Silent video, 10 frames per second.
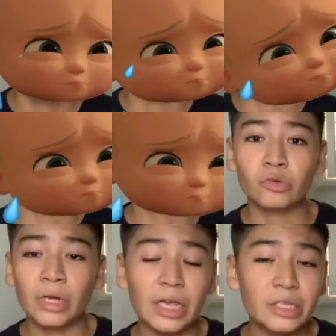When he
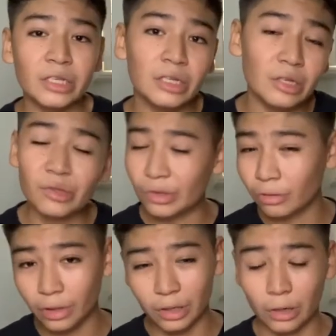turned 18, he still
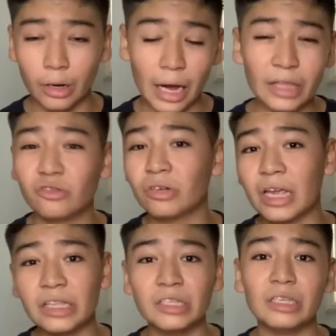looked young. I turned
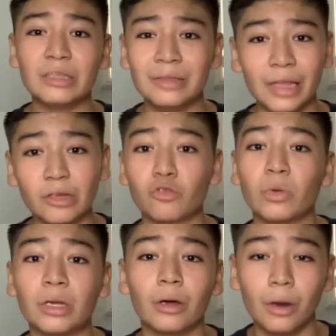18 next
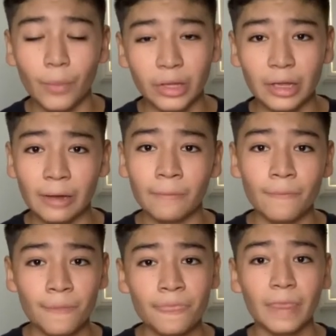week on a Monday,
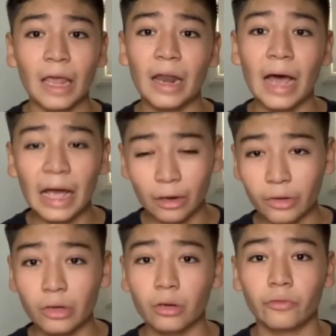and I look
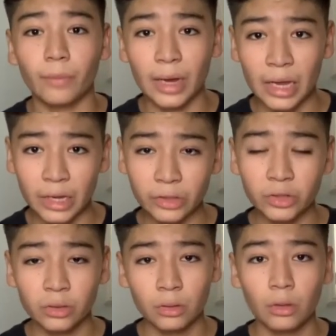young for my
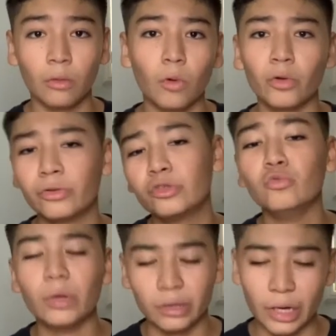age. Well, 2
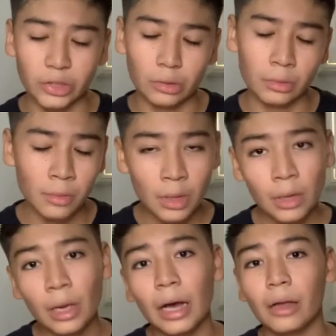weeks, actually.
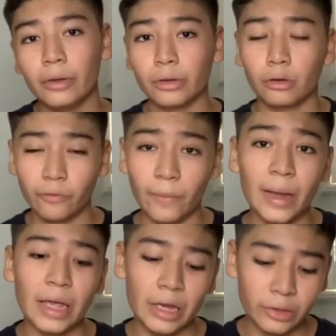I look young for my
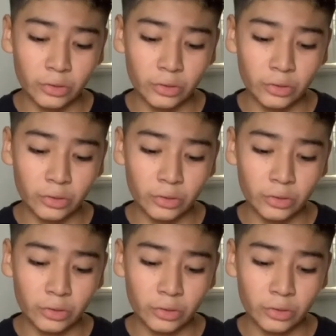age.